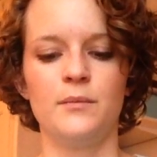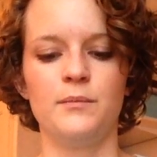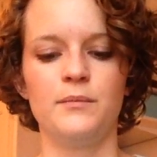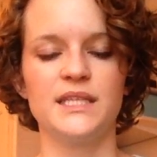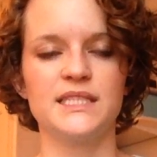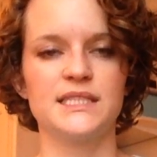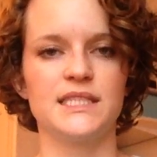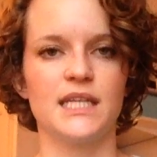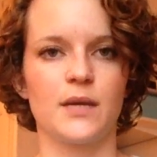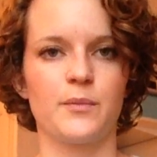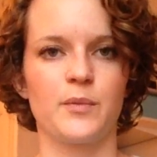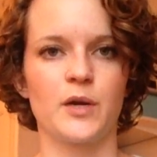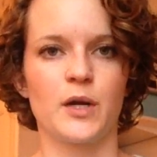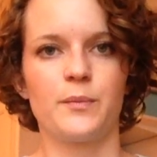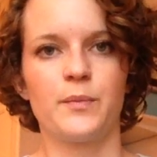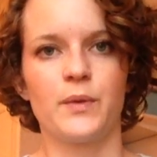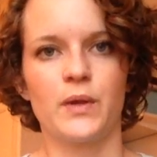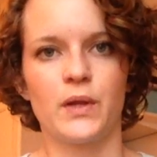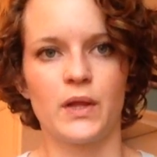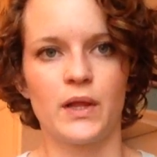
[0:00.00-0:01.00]
Mystic
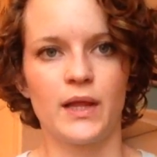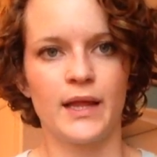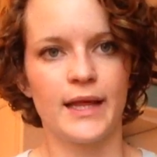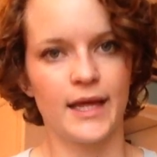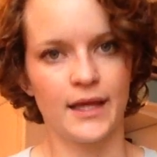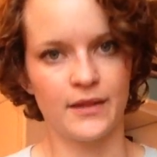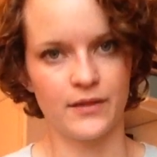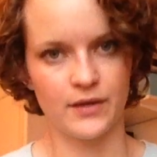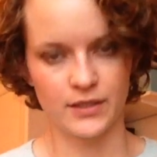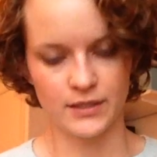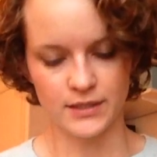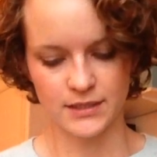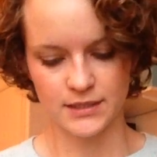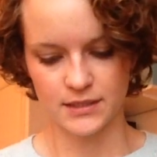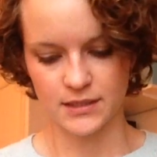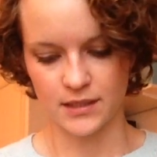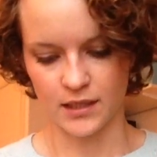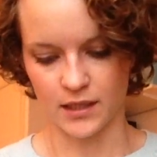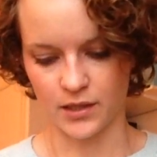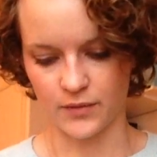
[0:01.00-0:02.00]
Purple Heathers
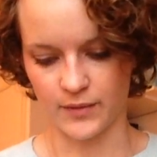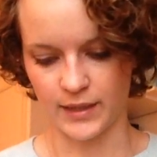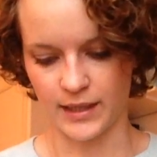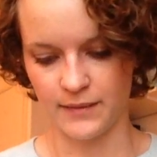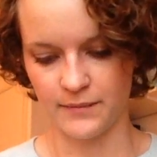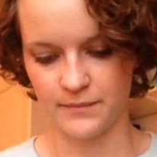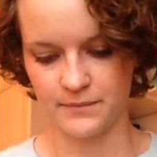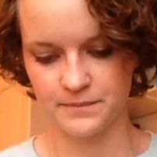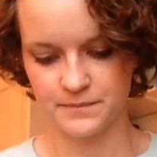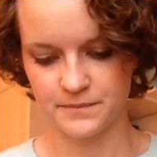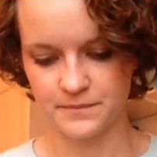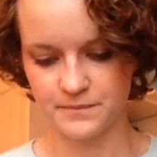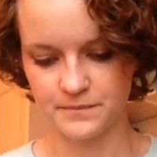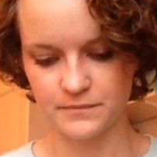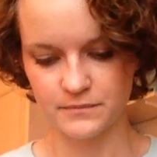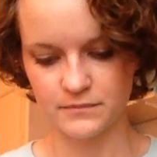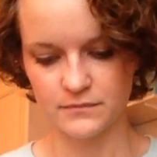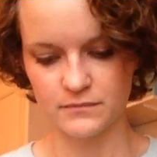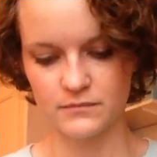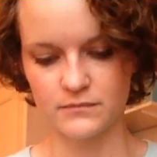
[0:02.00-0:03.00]
colorway.
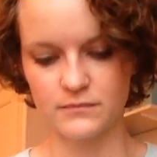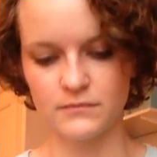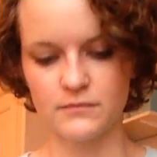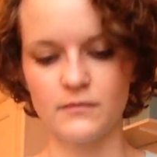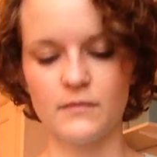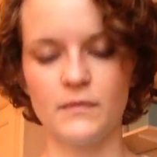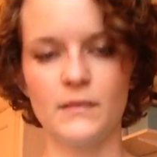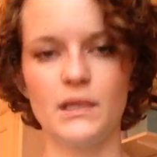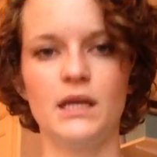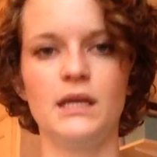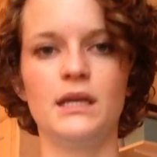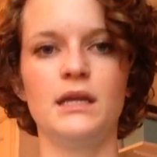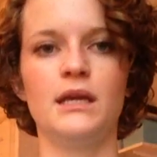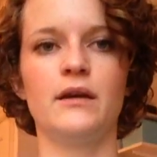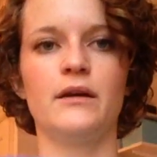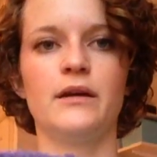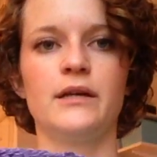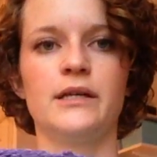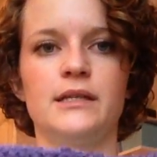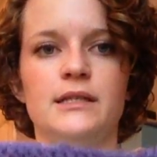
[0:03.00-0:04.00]
And
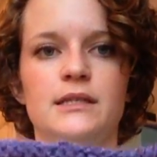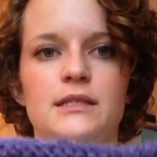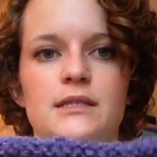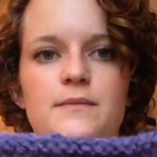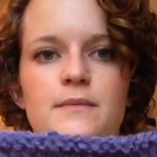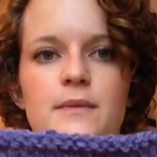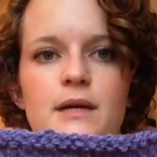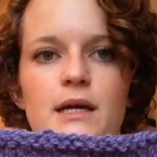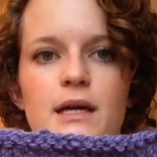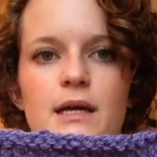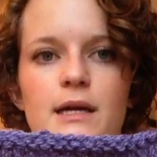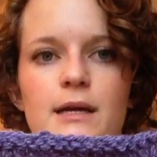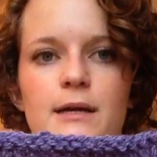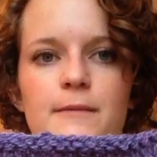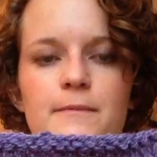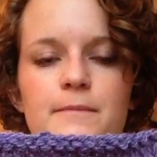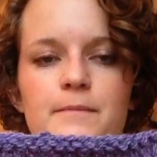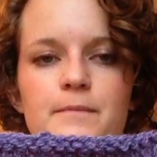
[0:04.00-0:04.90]
here is my